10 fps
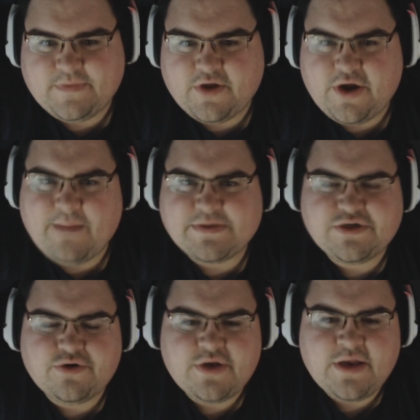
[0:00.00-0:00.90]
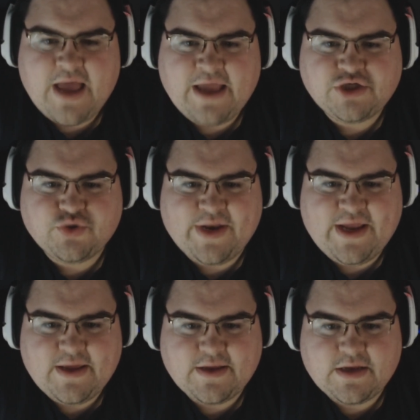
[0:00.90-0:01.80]
episode. I enjoyed
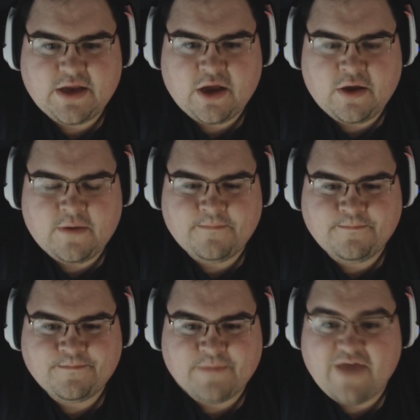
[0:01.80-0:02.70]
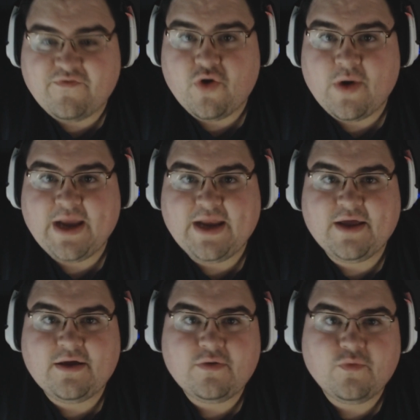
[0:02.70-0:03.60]
it. I have no
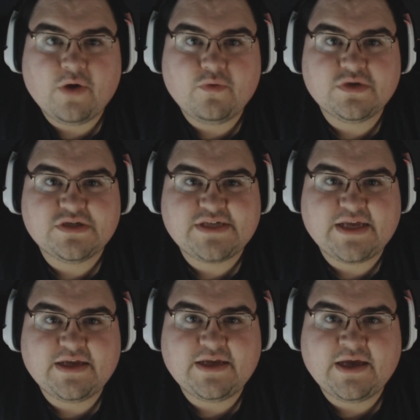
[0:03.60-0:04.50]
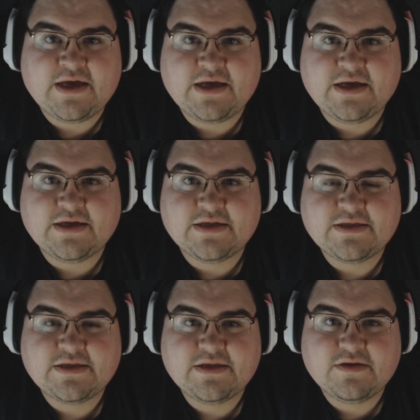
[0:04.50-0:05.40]
idea what was,
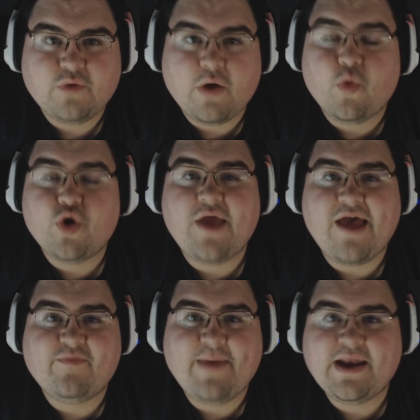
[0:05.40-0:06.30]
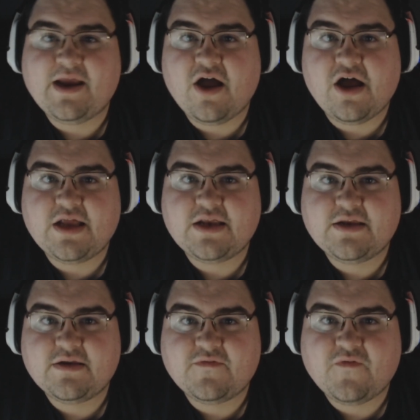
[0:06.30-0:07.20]
what would have been cut
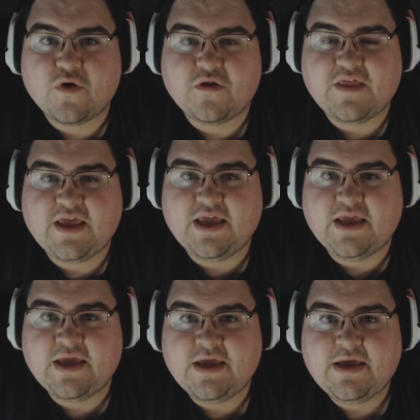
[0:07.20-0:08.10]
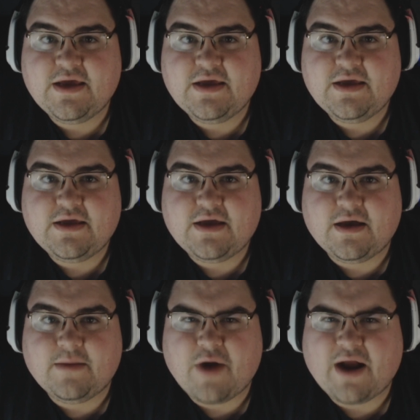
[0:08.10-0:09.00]
for the
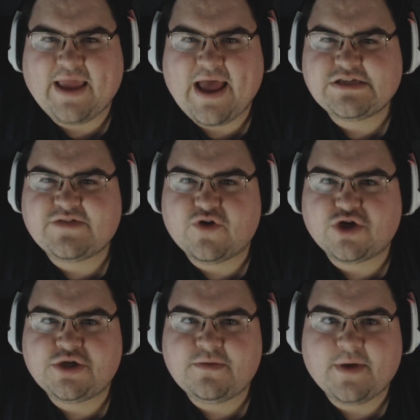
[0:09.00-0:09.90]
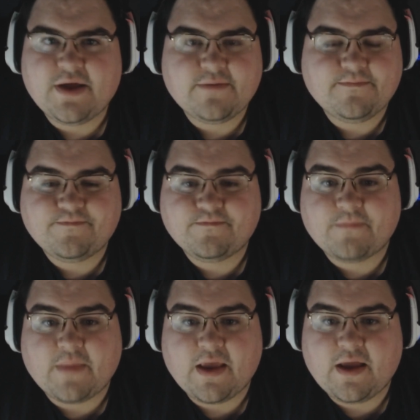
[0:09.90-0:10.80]
broadcast version, but
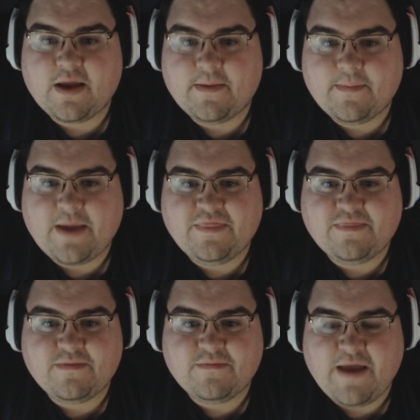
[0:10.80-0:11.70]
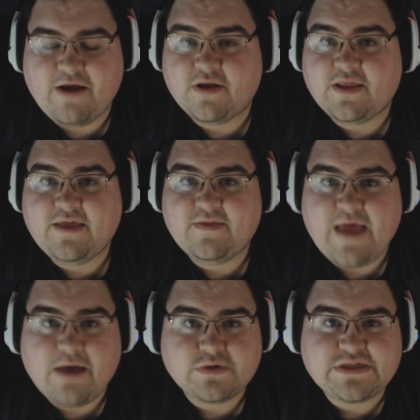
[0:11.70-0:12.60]
apparently
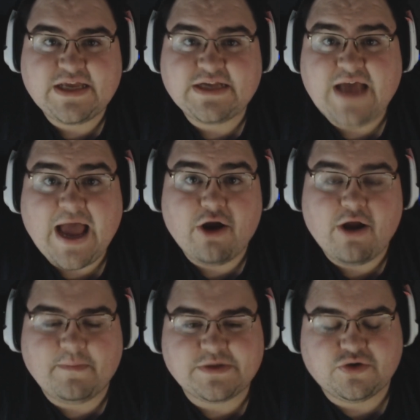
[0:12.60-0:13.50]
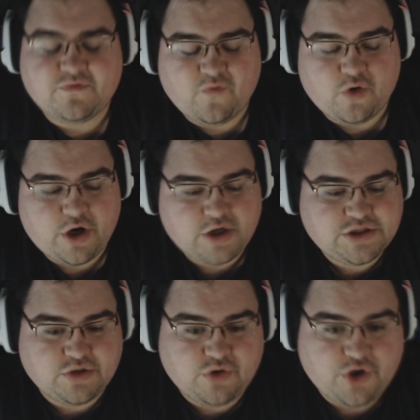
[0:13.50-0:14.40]
that was the entire episode four,
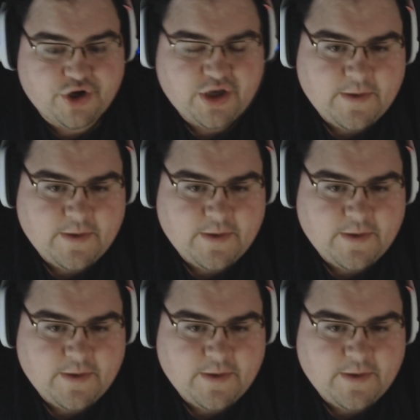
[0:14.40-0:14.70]
so good.